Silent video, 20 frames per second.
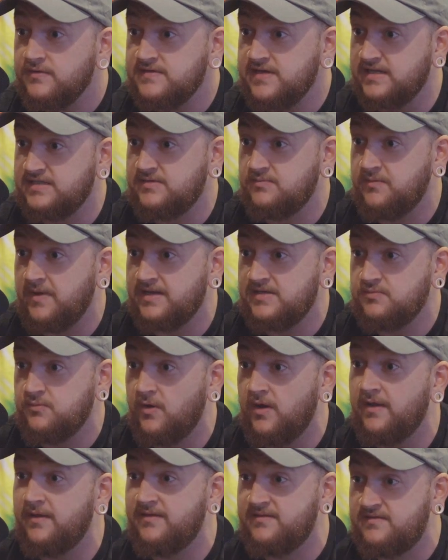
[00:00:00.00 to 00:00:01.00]
That's
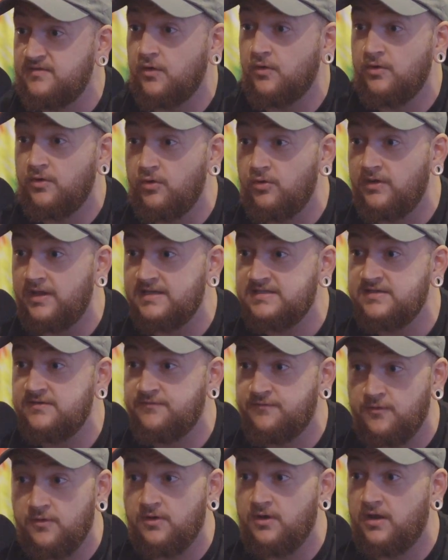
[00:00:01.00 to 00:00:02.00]
what. So a little lesson
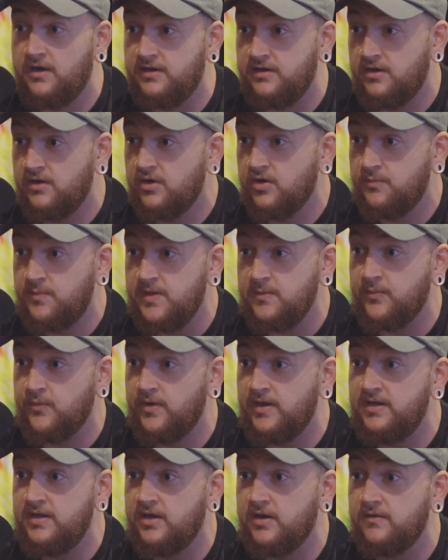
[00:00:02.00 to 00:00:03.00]
for a lot of younger people
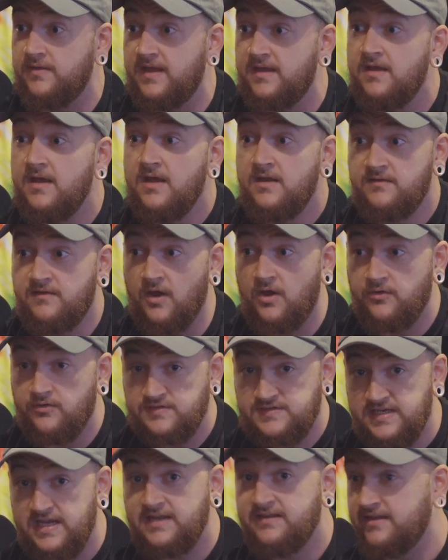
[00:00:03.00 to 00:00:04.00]
in here that to
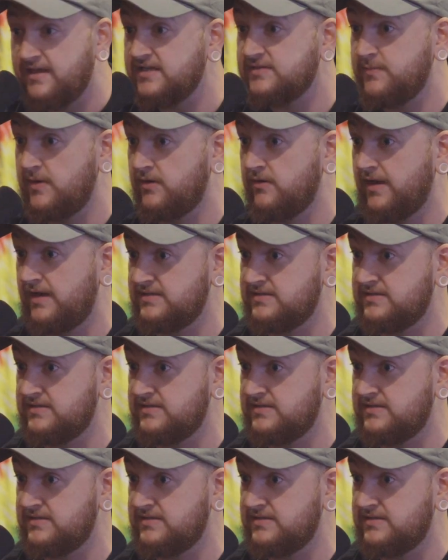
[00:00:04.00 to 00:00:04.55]
understand things better.